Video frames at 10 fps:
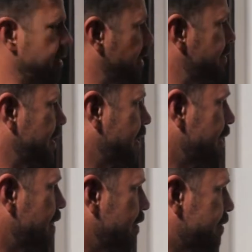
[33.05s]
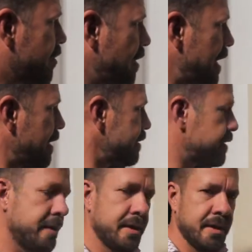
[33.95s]
A thing of grand
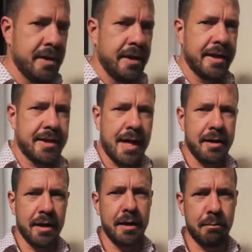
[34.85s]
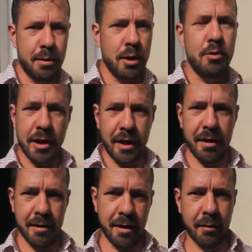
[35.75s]
Italianate beauty,
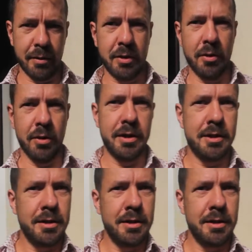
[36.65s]
I would call it.